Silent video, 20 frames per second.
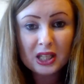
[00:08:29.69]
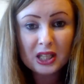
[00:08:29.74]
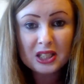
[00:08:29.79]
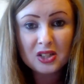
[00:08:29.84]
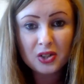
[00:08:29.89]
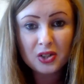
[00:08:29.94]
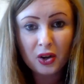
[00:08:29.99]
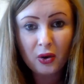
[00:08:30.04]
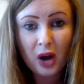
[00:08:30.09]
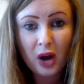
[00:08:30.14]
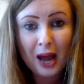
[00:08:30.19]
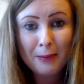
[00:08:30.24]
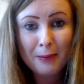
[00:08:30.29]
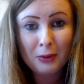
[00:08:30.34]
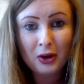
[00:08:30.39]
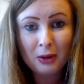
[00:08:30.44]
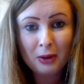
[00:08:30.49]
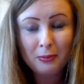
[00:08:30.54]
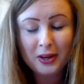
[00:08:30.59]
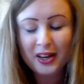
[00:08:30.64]
So I'm
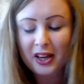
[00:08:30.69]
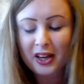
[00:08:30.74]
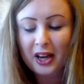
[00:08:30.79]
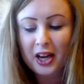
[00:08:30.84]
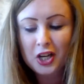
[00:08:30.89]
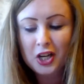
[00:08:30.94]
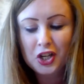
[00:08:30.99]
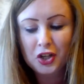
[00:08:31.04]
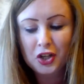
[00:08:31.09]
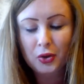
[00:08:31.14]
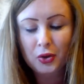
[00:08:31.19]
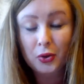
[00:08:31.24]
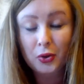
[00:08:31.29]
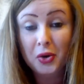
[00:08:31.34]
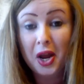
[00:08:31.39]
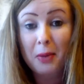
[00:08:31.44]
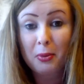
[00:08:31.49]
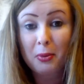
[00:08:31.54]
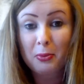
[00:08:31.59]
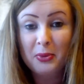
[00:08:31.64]
on a medication called
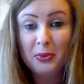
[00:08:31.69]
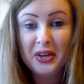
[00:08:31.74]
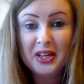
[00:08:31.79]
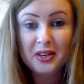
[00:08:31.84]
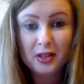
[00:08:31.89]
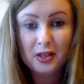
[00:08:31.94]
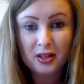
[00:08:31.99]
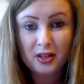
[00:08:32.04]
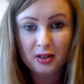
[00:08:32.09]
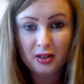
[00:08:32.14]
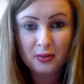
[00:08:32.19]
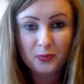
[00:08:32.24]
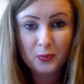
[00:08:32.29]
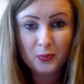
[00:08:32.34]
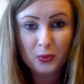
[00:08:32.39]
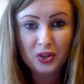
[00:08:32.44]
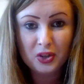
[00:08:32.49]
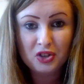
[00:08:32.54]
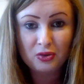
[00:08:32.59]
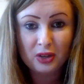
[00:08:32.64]
gabapentin,
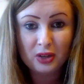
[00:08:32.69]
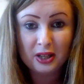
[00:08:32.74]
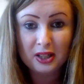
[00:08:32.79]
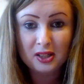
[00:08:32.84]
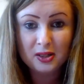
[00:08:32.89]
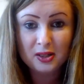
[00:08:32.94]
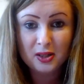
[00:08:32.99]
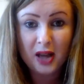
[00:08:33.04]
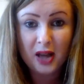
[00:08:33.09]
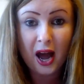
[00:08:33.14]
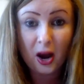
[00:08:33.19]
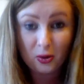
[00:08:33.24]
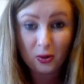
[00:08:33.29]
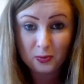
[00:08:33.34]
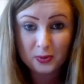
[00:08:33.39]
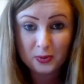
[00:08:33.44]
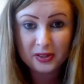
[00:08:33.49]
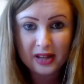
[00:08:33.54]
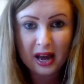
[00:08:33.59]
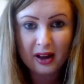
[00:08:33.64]
which really
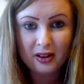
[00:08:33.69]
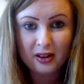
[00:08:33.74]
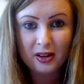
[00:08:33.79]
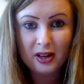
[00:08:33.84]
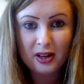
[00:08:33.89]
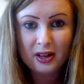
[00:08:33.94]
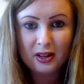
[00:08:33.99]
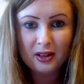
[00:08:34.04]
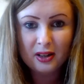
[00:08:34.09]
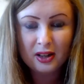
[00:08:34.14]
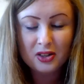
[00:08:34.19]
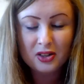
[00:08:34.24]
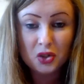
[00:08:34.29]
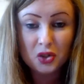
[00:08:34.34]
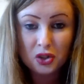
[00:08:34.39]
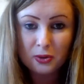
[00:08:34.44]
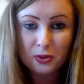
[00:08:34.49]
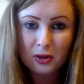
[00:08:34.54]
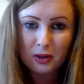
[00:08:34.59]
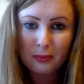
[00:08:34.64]
helps that.
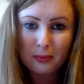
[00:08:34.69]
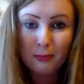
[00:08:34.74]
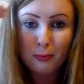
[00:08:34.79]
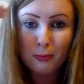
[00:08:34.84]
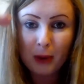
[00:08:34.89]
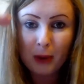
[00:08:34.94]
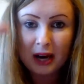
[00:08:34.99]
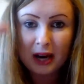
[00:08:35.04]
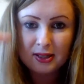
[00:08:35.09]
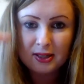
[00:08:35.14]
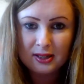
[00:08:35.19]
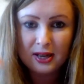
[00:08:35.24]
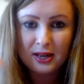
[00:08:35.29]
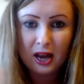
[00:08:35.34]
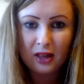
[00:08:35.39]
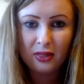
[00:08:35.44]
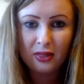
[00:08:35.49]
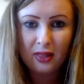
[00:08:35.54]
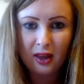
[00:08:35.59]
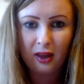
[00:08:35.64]
It breaks
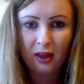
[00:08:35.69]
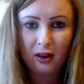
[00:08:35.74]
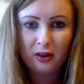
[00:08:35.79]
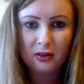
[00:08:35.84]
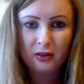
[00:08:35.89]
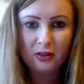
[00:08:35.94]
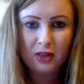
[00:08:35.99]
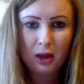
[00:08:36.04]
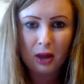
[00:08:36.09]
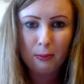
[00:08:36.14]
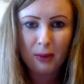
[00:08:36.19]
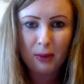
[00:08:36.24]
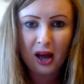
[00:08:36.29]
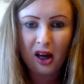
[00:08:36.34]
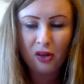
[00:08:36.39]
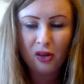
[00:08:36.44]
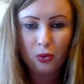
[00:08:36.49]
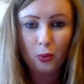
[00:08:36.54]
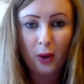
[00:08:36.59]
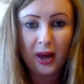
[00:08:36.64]
down that
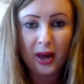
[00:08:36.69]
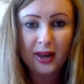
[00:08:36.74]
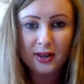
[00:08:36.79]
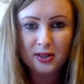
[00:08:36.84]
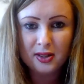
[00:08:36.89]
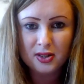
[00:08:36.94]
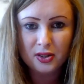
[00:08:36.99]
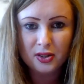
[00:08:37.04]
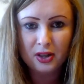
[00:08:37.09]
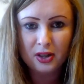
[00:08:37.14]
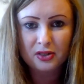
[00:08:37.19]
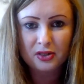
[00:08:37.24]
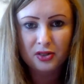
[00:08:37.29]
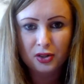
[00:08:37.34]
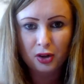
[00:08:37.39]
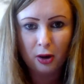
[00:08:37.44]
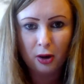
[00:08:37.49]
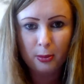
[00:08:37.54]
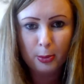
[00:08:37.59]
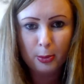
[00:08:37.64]
pathway, so I
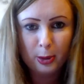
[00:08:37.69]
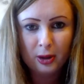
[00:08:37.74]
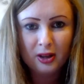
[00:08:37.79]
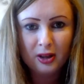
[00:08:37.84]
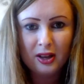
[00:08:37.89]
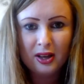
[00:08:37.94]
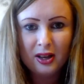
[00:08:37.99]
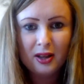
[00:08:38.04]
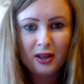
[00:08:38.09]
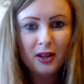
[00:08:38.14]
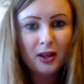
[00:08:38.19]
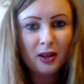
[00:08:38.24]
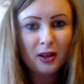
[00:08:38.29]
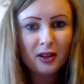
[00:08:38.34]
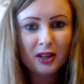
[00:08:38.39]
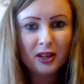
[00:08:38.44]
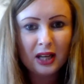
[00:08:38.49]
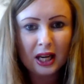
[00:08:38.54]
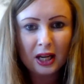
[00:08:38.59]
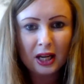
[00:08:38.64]
stop
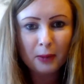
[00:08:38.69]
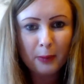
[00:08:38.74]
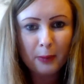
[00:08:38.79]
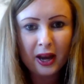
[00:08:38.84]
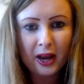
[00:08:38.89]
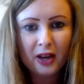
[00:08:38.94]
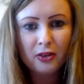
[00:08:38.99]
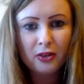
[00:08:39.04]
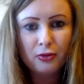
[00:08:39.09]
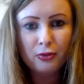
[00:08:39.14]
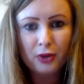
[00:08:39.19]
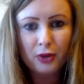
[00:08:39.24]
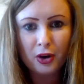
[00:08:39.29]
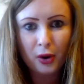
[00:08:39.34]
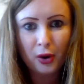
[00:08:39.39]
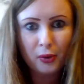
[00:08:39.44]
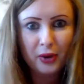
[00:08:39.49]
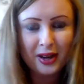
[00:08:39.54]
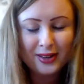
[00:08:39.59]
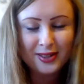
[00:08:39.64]
getting pain for
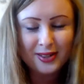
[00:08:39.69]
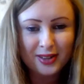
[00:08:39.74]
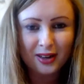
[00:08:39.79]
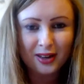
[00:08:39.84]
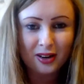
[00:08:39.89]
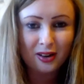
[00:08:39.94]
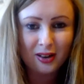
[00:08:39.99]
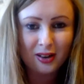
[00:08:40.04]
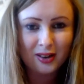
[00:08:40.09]
no reason.